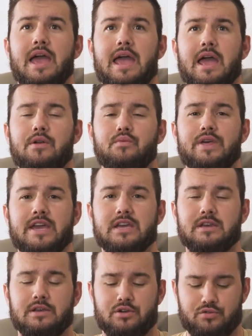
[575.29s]
and they
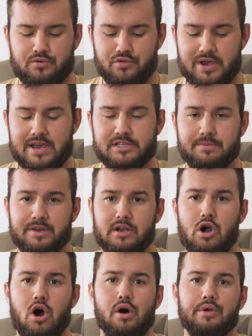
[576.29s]
create something
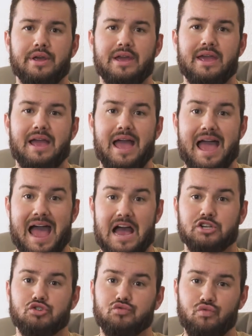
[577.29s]
called
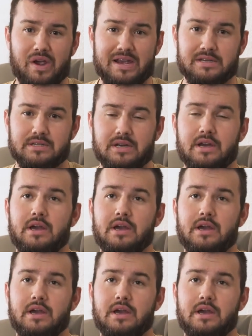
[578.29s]
hash rate.